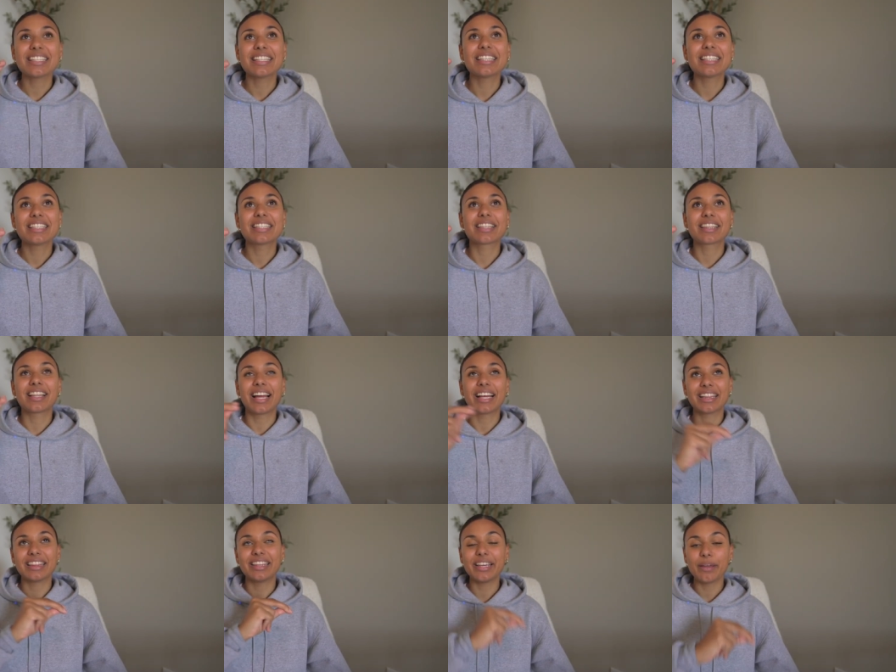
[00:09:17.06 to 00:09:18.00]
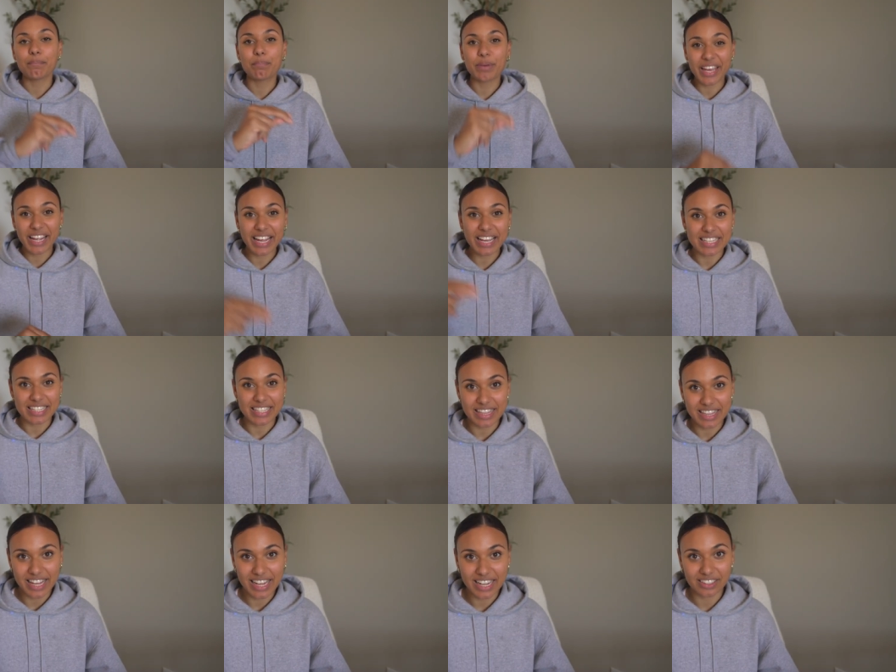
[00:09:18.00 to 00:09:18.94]
is like the biggest
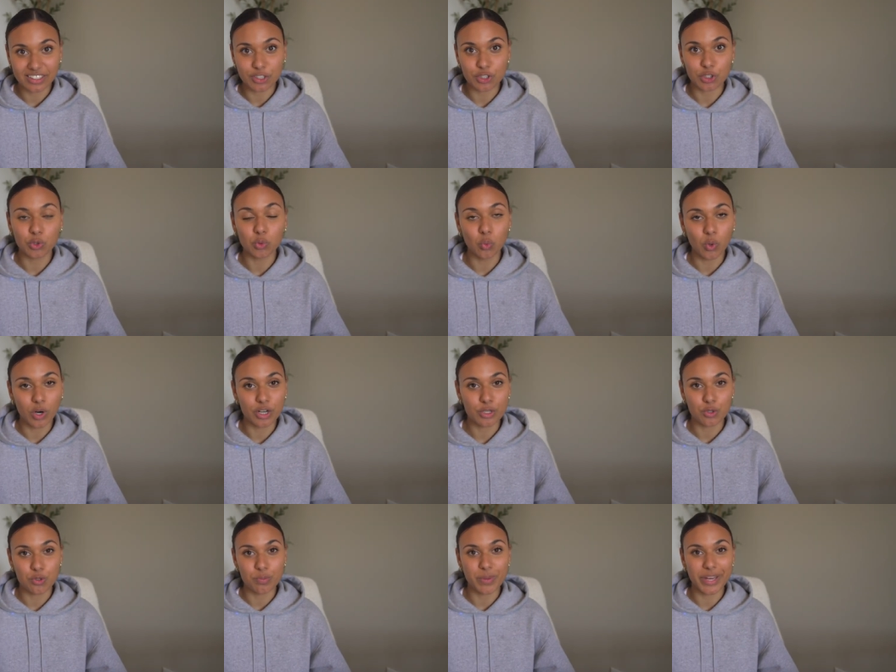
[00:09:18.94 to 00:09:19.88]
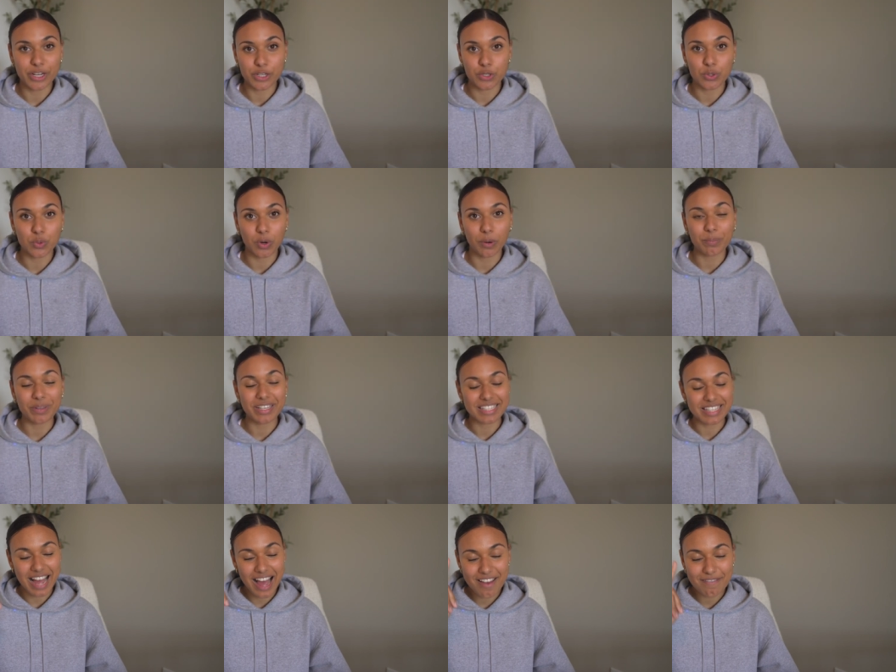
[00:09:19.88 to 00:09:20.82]
thing that you want to make sure,
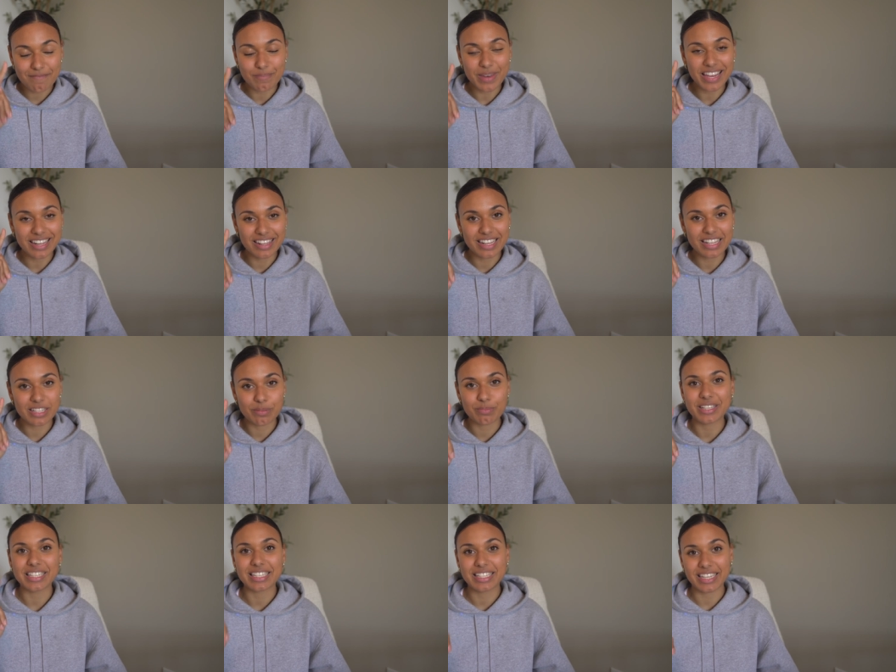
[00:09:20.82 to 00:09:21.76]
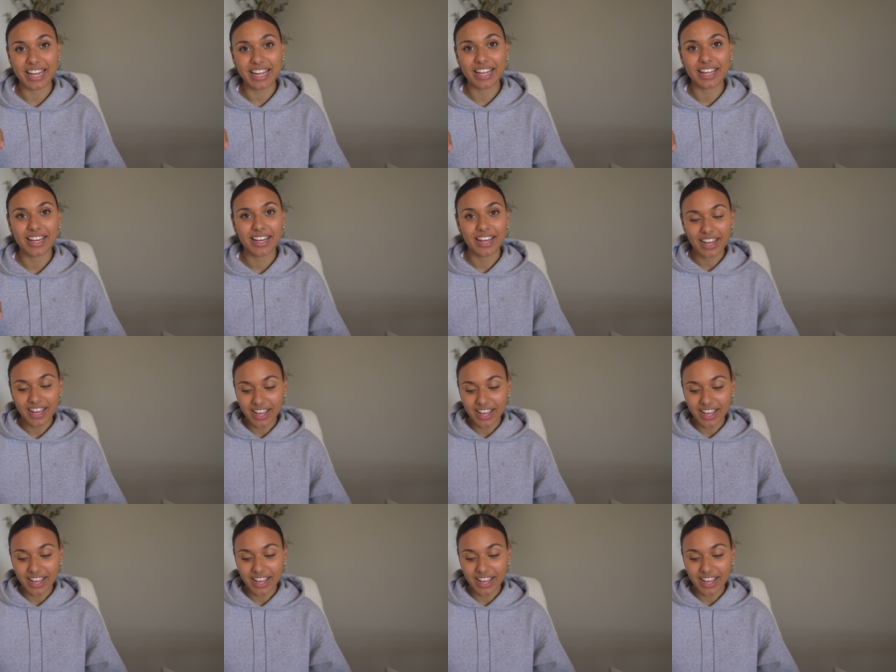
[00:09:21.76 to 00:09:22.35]
because I've made this mistake,